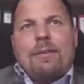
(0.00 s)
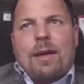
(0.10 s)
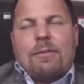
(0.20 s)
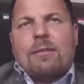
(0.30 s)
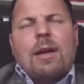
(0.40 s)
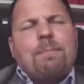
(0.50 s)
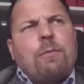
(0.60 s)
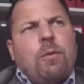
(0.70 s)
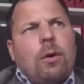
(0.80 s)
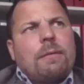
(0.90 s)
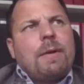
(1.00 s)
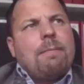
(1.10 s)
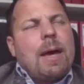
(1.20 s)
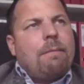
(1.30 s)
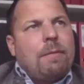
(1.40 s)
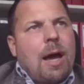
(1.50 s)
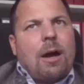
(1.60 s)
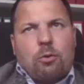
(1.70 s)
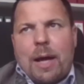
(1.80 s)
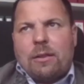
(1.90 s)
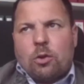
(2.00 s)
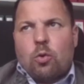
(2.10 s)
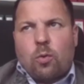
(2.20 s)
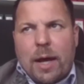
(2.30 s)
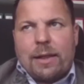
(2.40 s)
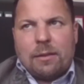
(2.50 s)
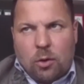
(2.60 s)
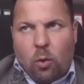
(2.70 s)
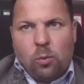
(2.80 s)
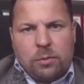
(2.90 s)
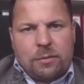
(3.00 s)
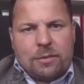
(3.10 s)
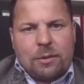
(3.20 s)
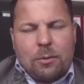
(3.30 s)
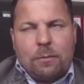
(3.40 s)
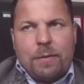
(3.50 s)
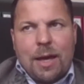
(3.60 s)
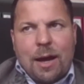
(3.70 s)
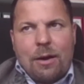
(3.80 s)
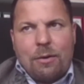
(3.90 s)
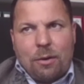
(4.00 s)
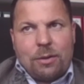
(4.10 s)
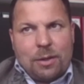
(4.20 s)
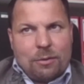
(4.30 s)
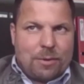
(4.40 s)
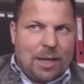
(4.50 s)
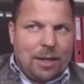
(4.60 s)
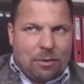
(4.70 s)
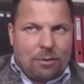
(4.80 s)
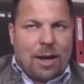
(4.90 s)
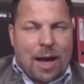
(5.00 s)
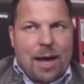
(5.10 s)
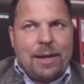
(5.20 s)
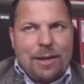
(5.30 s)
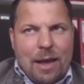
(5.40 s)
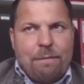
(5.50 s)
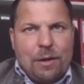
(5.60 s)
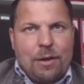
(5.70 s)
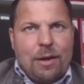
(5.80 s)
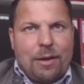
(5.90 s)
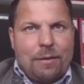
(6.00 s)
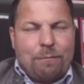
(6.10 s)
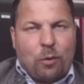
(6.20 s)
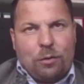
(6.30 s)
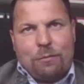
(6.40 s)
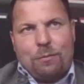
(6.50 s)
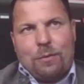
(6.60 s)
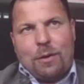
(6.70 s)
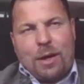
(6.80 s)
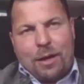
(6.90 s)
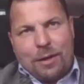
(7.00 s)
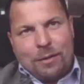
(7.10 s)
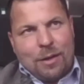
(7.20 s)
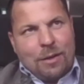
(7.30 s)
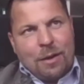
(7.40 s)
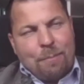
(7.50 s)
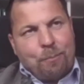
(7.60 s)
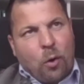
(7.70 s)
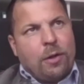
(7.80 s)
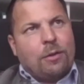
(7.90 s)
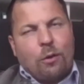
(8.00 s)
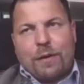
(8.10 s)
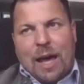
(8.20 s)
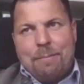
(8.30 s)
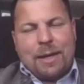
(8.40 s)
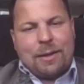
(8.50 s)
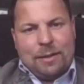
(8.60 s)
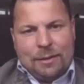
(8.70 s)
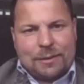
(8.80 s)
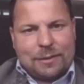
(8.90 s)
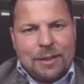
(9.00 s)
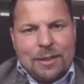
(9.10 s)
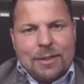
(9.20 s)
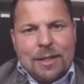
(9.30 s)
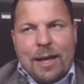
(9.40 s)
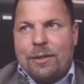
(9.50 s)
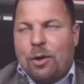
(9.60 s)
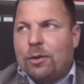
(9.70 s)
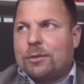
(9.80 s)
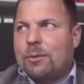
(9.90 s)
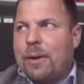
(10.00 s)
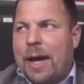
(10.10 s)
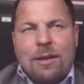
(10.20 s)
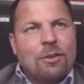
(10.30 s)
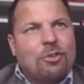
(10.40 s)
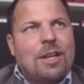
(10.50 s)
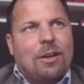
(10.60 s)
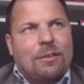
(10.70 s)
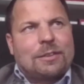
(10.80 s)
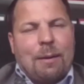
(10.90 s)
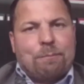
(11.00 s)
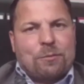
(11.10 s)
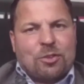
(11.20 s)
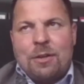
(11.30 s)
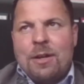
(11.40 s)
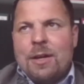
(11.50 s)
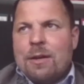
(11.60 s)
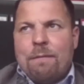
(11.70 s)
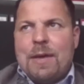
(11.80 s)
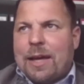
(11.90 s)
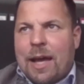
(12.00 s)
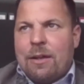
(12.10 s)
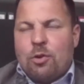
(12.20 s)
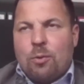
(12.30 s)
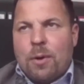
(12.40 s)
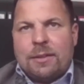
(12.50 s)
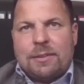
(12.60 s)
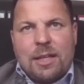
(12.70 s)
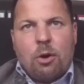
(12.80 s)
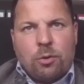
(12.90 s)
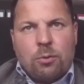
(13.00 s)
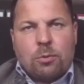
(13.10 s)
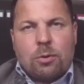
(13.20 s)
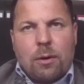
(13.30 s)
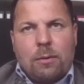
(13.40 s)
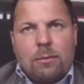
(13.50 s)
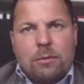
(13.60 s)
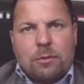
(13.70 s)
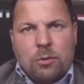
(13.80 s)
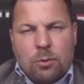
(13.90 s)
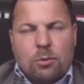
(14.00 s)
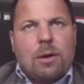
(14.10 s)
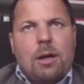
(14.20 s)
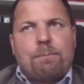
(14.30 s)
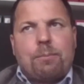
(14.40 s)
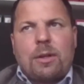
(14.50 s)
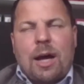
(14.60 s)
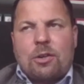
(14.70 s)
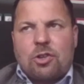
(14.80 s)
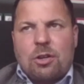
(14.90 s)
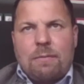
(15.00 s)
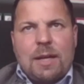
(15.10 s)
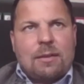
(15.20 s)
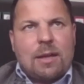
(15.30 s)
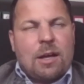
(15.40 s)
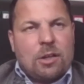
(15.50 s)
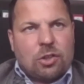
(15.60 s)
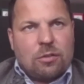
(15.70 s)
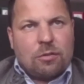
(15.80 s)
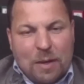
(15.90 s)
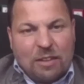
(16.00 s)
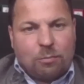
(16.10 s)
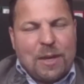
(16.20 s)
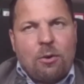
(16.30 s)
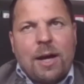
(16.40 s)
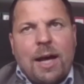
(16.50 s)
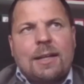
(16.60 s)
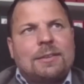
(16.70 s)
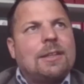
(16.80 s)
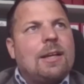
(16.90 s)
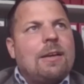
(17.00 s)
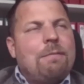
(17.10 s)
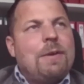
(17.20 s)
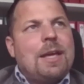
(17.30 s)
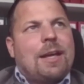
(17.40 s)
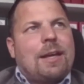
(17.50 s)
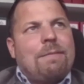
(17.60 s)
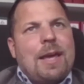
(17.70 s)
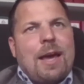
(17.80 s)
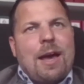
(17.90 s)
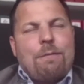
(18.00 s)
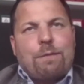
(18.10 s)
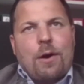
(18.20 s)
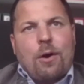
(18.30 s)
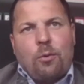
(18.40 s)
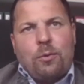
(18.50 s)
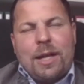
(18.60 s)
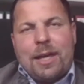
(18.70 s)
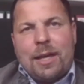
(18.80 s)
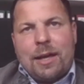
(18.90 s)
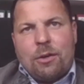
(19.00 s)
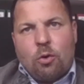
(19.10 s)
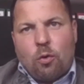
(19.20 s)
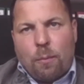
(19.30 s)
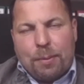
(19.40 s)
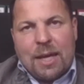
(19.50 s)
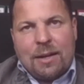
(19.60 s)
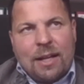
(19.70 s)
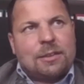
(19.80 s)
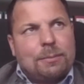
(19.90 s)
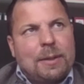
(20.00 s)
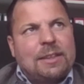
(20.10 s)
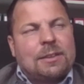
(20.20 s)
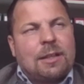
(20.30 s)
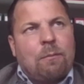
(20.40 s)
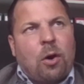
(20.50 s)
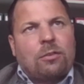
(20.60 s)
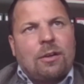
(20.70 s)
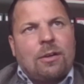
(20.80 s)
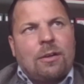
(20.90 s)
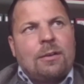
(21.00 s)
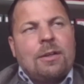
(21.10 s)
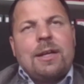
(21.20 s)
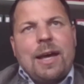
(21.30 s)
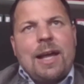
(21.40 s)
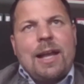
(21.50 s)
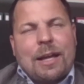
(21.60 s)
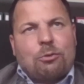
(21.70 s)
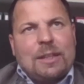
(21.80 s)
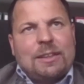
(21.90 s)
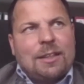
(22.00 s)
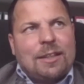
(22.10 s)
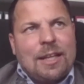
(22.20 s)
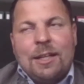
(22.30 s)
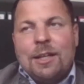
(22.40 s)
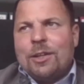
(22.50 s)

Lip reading: As I said before, we are cradle to cradle gold, so we are on a high level. In a point of chemicals and also energy consumption, we can do a CO neutral production with Swiss biogas. We have only European and Swiss water electricity.